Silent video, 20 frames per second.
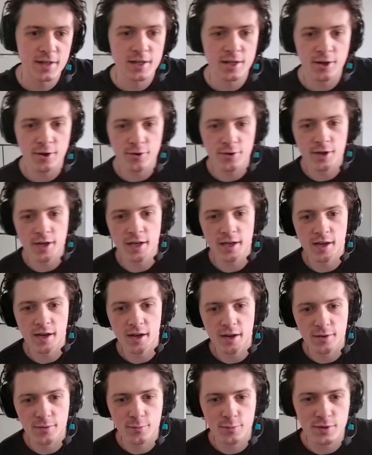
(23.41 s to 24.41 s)
Okay,
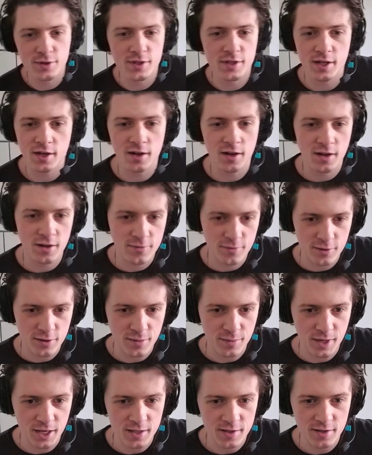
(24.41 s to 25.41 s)
we'll start off with the
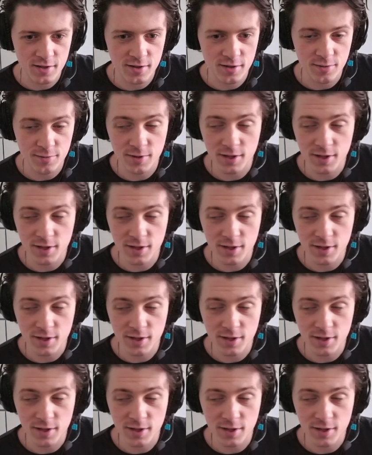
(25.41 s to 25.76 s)
monster that we